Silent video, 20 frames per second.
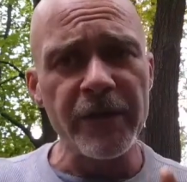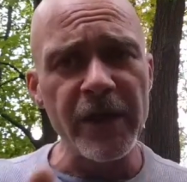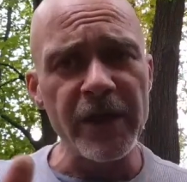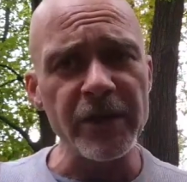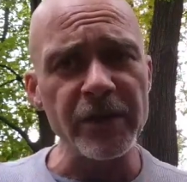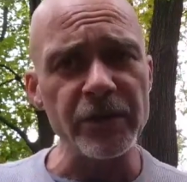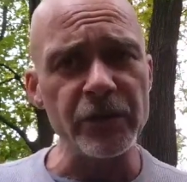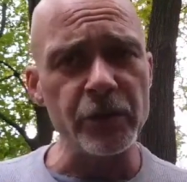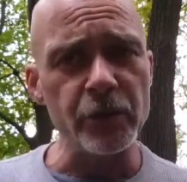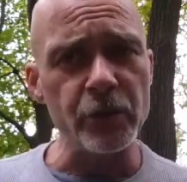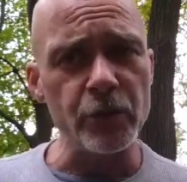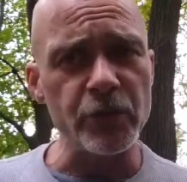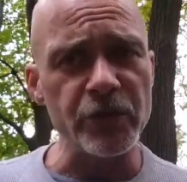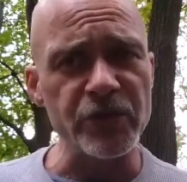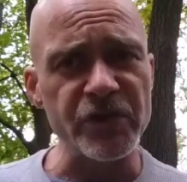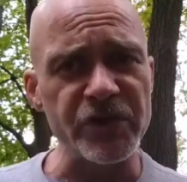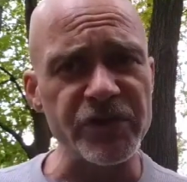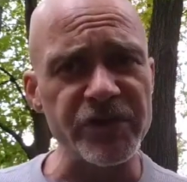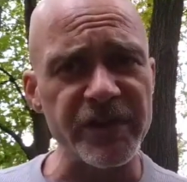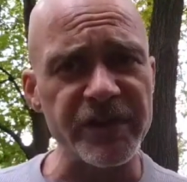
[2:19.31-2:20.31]
they
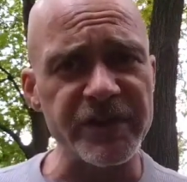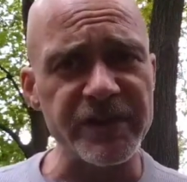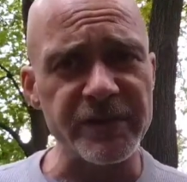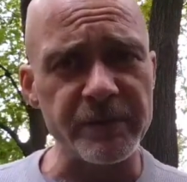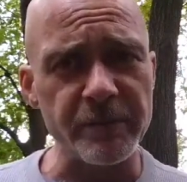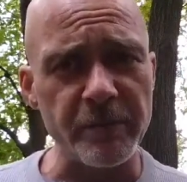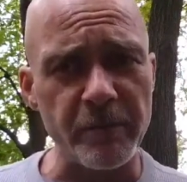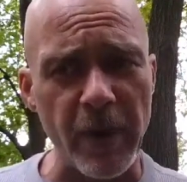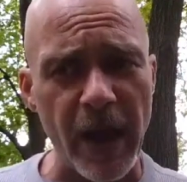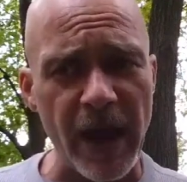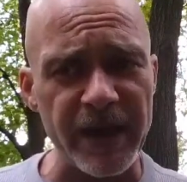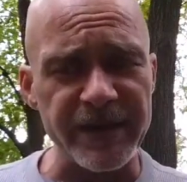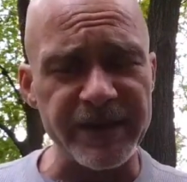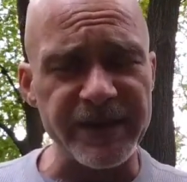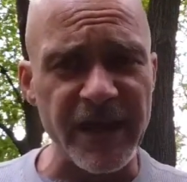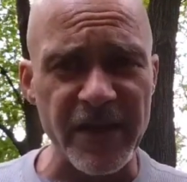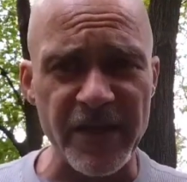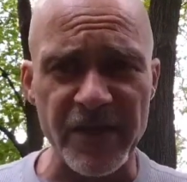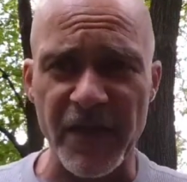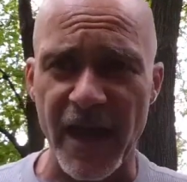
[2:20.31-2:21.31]
use just about
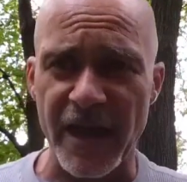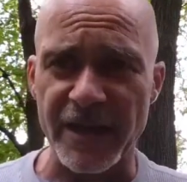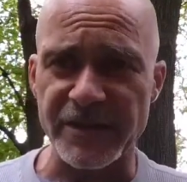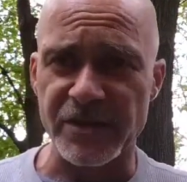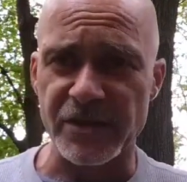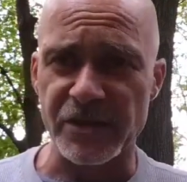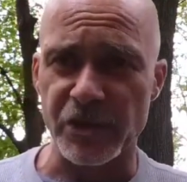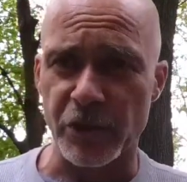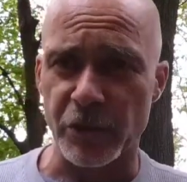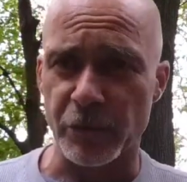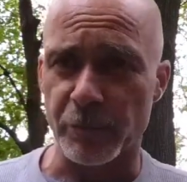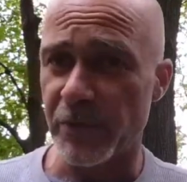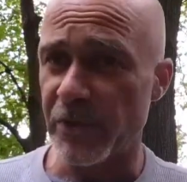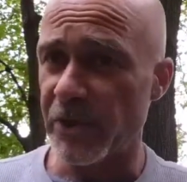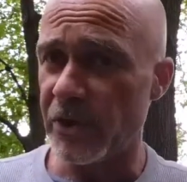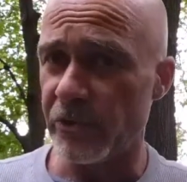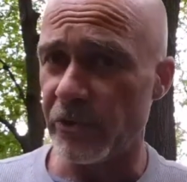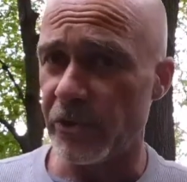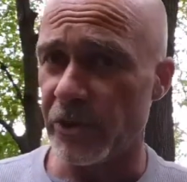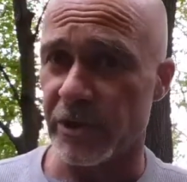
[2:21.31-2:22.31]
a 10,000 year
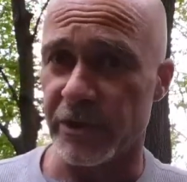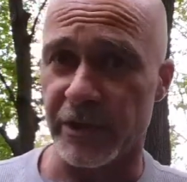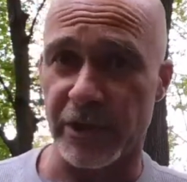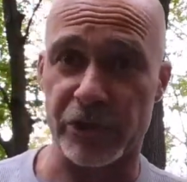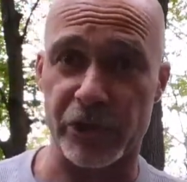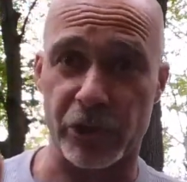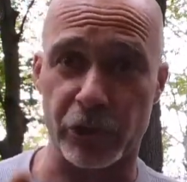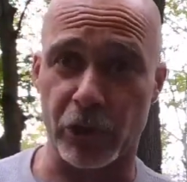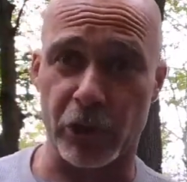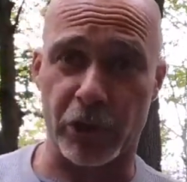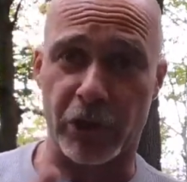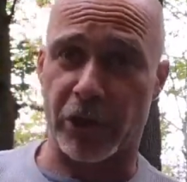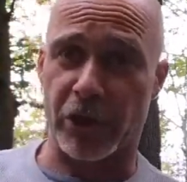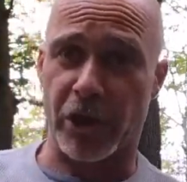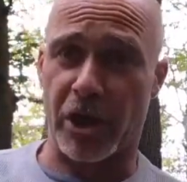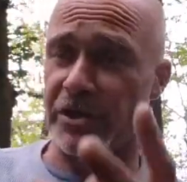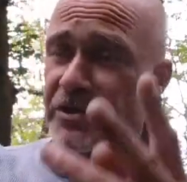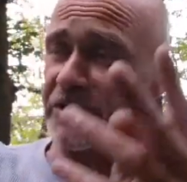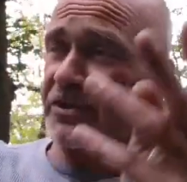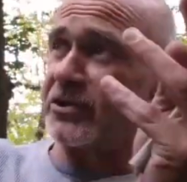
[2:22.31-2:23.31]
period, and they should look
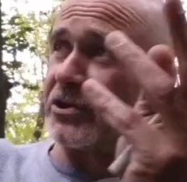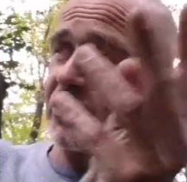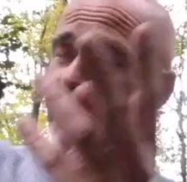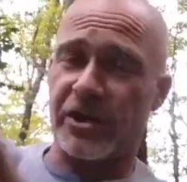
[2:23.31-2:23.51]
at us,